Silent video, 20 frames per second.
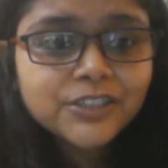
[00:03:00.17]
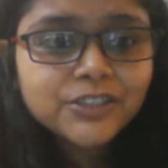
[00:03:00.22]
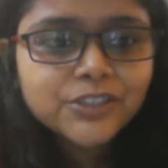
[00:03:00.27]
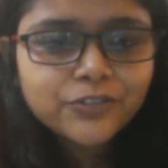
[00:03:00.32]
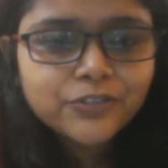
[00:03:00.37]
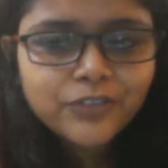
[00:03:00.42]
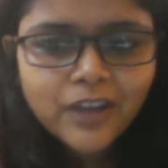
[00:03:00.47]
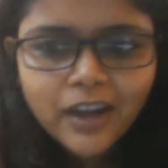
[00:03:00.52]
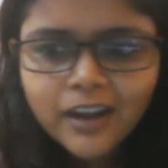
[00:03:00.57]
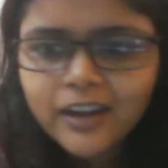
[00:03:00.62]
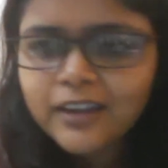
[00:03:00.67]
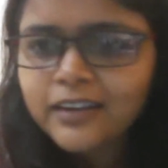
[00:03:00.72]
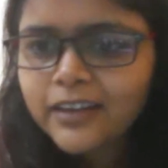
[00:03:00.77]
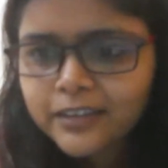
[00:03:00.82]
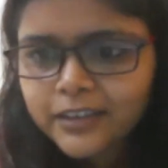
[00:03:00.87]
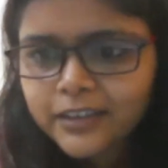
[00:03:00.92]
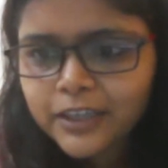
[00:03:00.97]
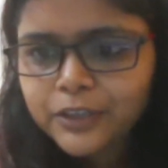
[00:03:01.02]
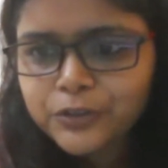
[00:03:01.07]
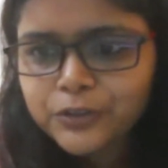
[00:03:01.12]
Jawaharlal
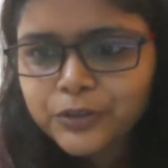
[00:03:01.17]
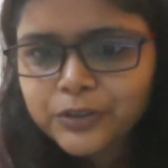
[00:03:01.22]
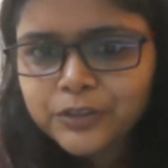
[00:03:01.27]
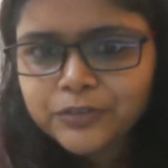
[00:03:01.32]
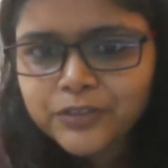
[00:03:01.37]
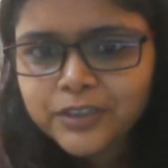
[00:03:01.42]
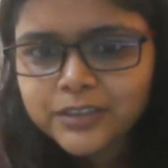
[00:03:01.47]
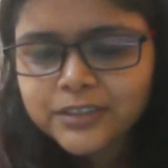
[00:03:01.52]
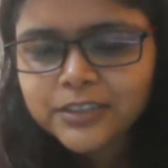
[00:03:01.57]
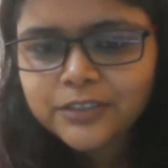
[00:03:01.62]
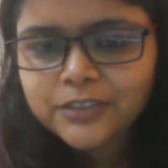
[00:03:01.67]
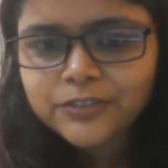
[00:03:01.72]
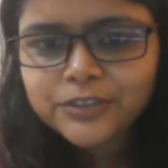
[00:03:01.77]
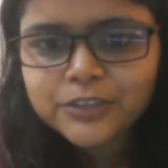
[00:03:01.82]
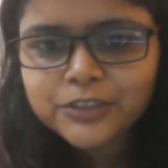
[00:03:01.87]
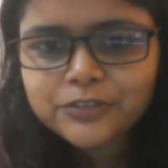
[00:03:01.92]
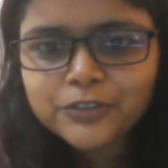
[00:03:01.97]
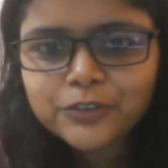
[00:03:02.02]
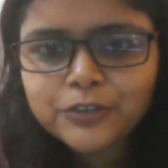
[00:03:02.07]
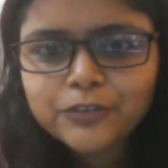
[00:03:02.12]
Nehru University, which
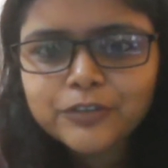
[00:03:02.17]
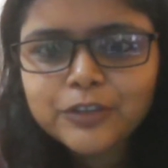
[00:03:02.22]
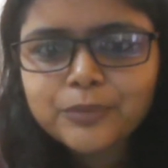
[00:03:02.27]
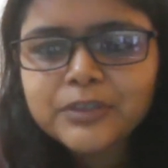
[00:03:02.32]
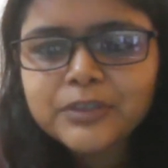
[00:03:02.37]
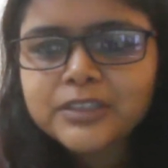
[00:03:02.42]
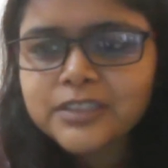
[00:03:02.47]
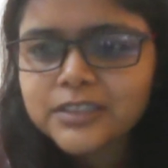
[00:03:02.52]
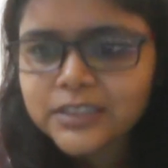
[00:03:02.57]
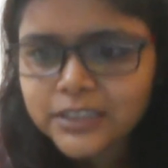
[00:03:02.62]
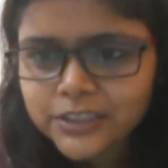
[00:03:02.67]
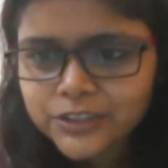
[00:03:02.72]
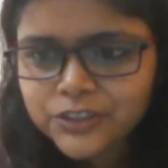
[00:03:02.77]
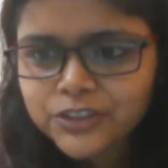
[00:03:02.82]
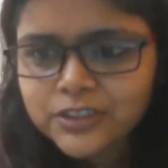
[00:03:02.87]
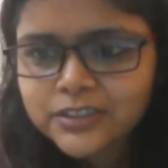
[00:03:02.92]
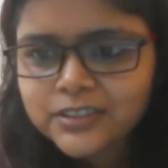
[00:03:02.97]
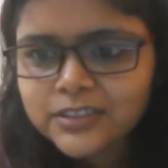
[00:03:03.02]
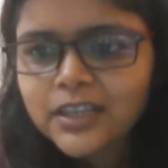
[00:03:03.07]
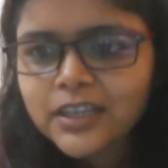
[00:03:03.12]
is one of the
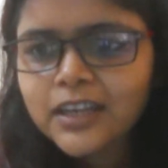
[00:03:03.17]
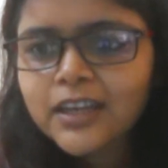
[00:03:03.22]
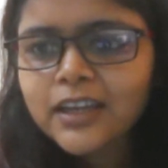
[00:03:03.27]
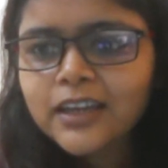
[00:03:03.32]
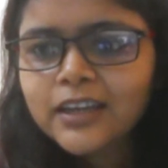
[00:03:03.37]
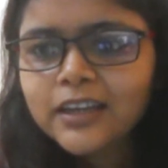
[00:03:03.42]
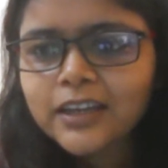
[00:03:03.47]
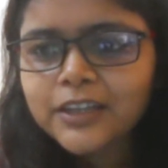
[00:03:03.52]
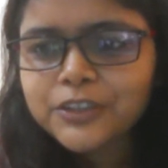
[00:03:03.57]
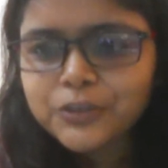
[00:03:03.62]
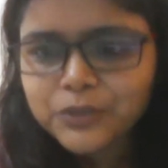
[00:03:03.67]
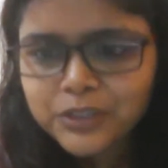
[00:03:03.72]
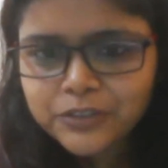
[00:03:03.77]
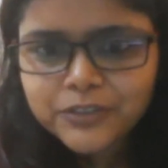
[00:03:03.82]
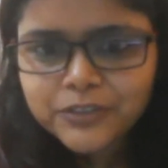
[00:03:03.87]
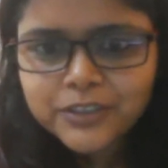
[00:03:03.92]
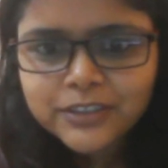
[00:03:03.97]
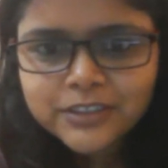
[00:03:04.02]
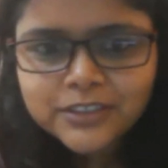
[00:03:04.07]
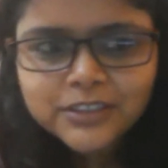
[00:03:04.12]
prestigious
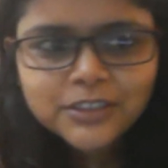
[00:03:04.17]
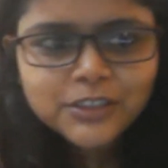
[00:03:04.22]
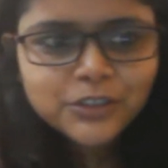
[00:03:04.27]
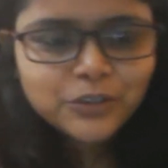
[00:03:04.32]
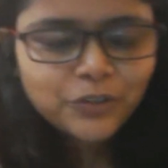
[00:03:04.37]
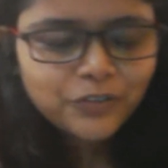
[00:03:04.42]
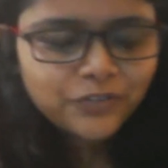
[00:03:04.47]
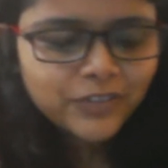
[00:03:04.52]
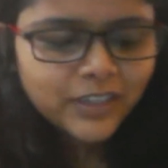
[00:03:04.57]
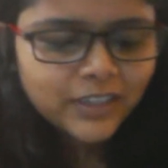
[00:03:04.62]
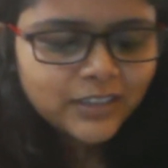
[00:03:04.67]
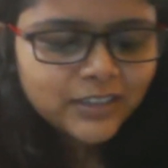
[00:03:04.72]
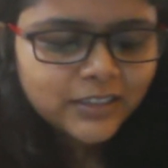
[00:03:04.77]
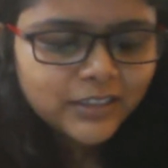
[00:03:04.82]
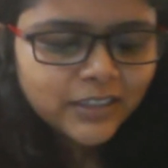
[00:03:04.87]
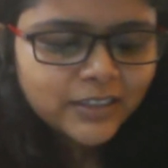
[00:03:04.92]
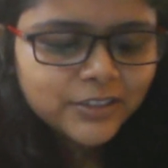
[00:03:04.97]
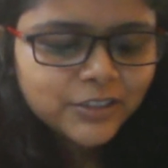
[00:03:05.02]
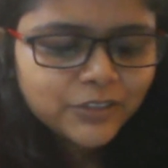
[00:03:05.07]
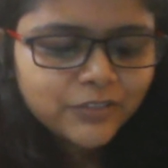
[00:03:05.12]
University of
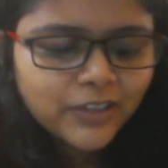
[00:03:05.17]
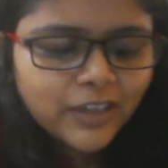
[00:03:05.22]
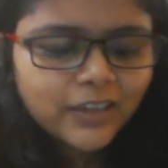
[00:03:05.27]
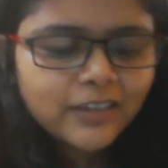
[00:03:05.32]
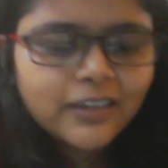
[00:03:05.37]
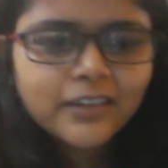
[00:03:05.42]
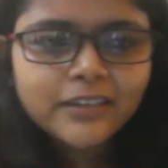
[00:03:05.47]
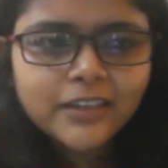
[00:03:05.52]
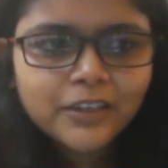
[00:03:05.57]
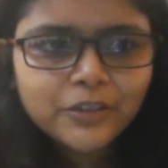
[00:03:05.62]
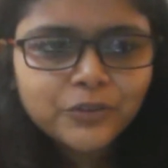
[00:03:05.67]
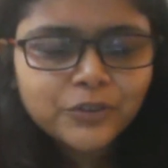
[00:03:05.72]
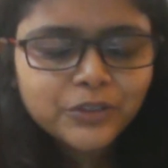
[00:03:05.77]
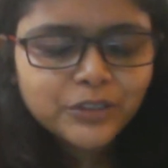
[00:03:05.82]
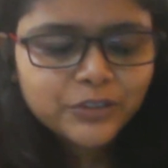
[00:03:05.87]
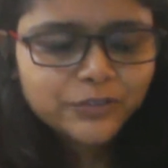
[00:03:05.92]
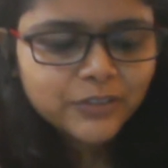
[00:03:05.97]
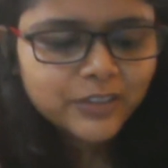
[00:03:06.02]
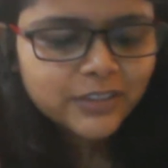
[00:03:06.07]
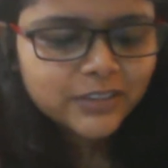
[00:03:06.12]
India, Jawaharlal Nehru
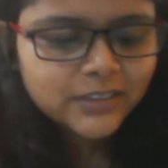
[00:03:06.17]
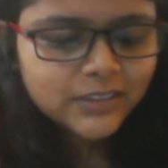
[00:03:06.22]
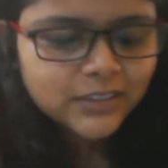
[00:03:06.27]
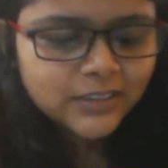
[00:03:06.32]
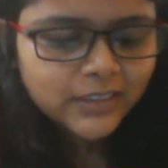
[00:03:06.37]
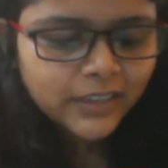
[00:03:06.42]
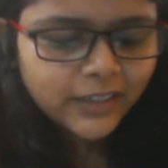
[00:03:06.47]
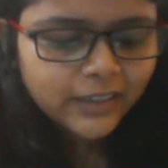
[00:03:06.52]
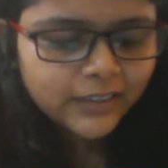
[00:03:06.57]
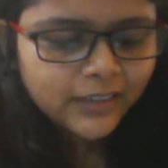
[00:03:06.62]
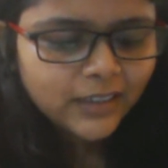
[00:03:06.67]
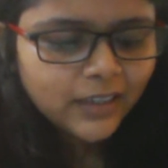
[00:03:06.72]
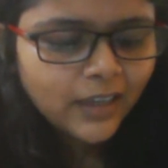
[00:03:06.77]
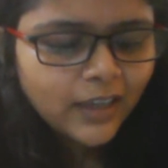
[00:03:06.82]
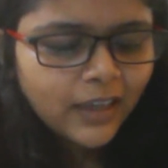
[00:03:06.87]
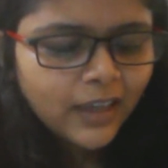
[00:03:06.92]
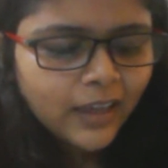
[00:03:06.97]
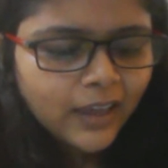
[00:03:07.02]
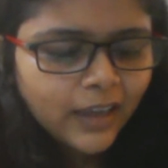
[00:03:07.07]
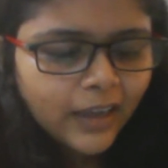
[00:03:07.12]
University, Delhi.
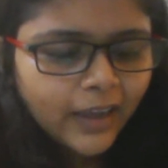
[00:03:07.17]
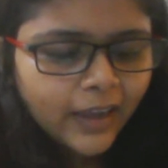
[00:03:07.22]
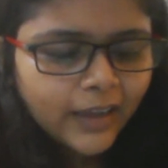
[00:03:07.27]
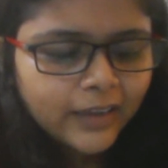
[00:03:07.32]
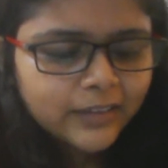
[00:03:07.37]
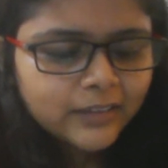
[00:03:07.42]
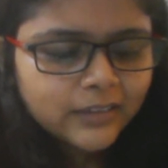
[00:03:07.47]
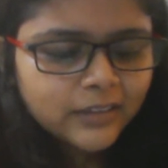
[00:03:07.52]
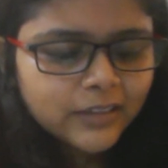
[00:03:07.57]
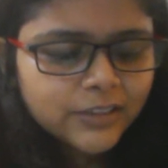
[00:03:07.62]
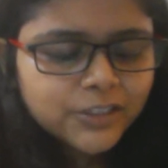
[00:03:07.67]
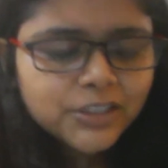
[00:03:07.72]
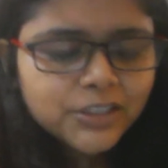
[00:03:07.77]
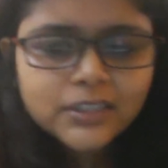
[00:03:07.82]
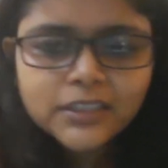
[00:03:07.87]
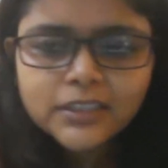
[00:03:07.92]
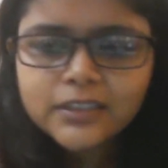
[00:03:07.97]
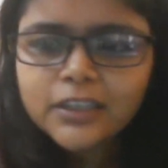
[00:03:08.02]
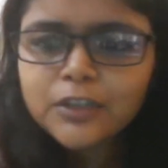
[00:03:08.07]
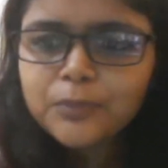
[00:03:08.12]
And she
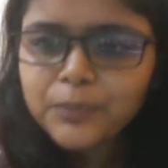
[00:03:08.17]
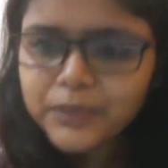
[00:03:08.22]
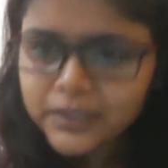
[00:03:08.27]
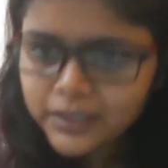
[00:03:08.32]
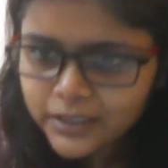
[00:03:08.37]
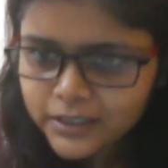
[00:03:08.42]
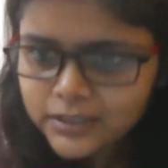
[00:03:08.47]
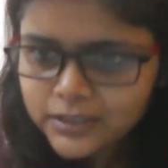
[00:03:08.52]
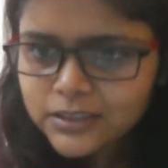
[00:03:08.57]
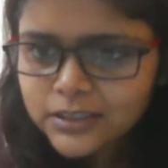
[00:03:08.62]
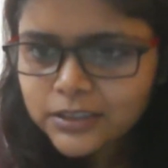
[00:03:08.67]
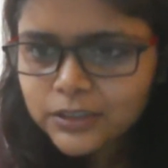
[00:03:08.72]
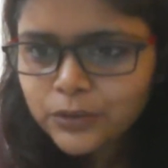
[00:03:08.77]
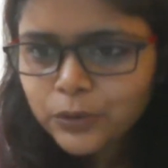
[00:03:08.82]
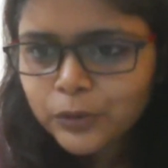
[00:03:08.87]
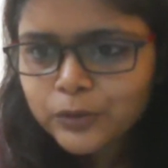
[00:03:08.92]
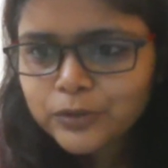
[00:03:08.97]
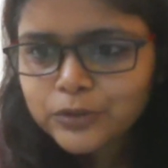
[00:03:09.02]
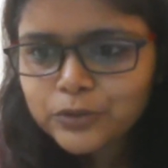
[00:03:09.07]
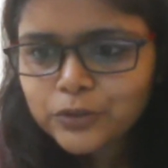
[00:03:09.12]
did her PhD
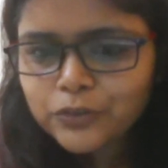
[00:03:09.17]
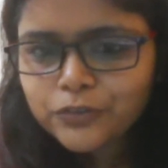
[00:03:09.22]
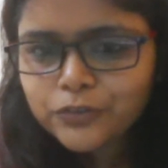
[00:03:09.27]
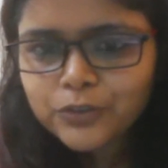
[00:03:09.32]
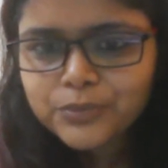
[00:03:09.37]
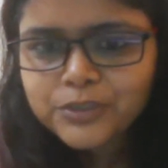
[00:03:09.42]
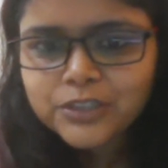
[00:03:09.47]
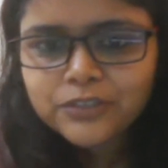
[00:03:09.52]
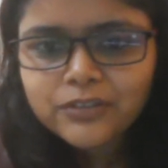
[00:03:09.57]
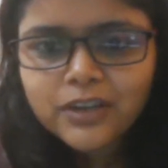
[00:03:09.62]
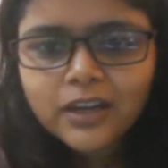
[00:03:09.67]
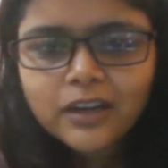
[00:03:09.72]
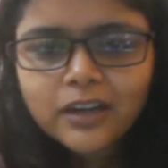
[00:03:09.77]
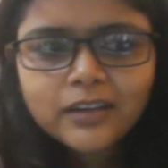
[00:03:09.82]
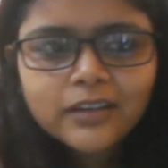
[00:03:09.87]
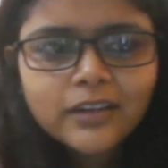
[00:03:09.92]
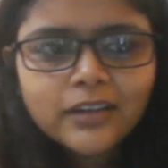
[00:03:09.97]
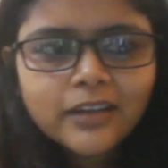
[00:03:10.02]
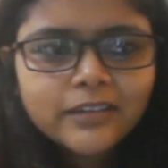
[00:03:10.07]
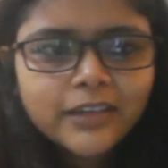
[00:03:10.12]
also from
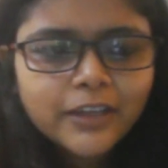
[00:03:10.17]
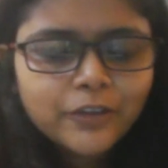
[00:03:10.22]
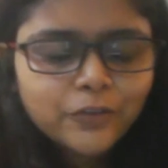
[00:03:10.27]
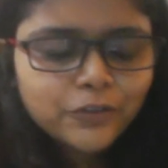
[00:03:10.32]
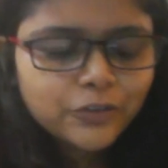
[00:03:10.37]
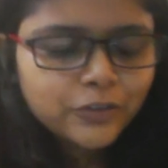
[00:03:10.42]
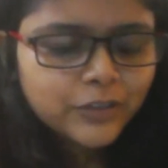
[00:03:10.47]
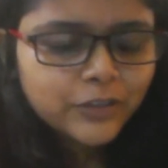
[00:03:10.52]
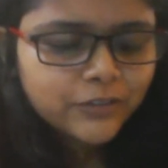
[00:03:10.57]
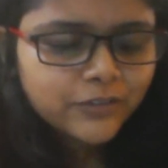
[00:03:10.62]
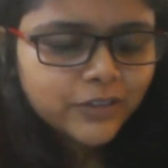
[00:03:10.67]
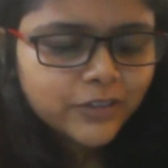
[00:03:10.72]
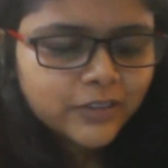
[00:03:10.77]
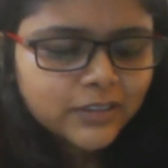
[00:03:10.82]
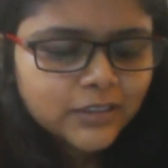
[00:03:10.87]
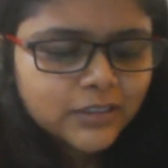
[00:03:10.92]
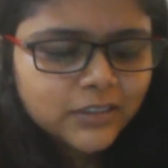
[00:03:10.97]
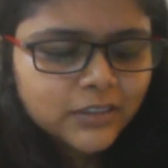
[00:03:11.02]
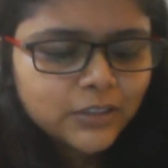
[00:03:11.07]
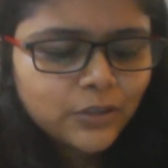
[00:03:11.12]
Jawaharlal Nehru
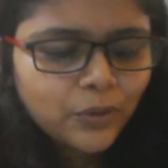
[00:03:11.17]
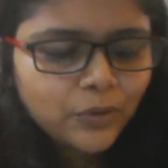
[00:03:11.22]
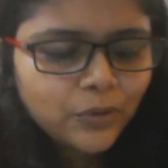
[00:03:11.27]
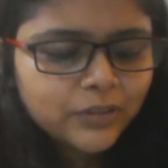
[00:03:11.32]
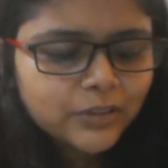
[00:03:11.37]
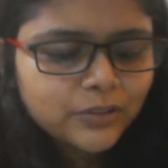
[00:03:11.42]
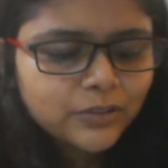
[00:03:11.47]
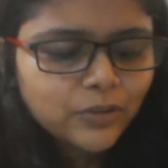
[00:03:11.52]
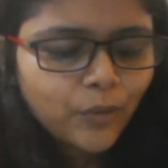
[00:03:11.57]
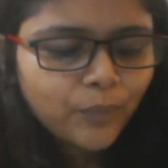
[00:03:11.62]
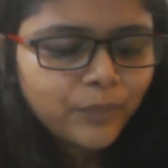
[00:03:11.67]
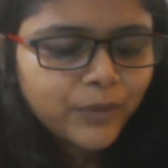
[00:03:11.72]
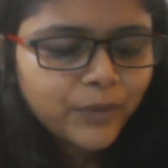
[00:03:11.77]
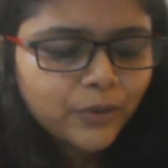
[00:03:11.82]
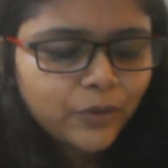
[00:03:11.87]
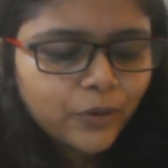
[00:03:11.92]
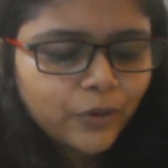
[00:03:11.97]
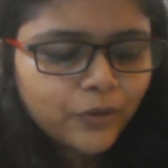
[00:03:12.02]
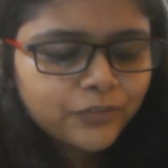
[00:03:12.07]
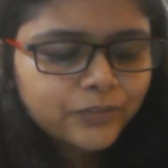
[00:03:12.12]
University on the topic
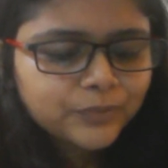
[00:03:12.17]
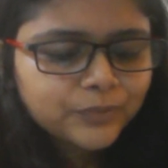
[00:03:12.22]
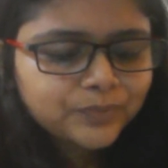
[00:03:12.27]
of